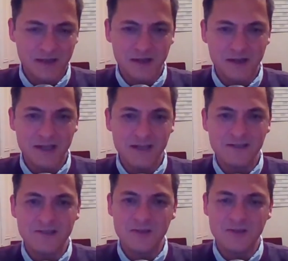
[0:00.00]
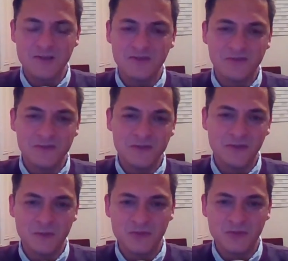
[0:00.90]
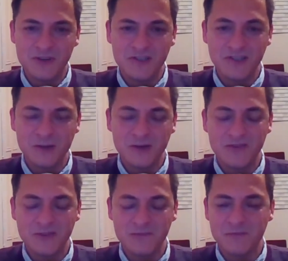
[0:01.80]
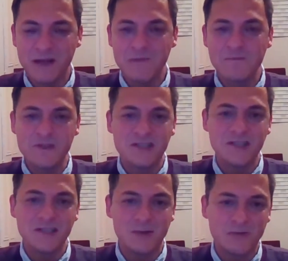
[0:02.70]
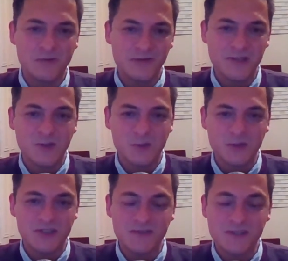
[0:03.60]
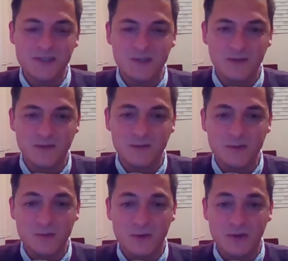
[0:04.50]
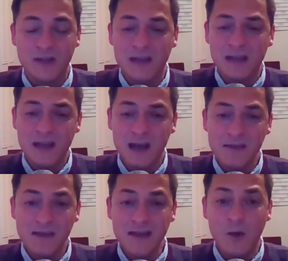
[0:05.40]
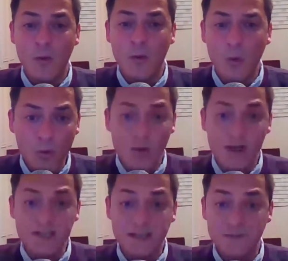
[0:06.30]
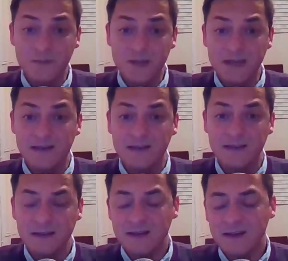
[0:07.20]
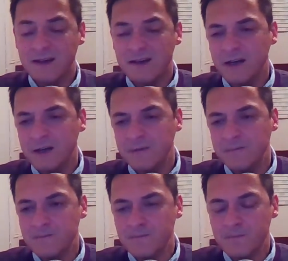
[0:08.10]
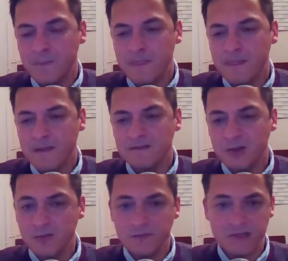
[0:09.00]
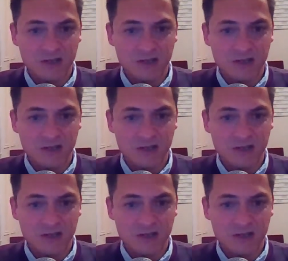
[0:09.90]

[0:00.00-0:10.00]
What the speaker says: in terms of, you know, the price they go off. They habitually go off 3-1, 7-2, 4-1, and they always get beaten. Don't be suckered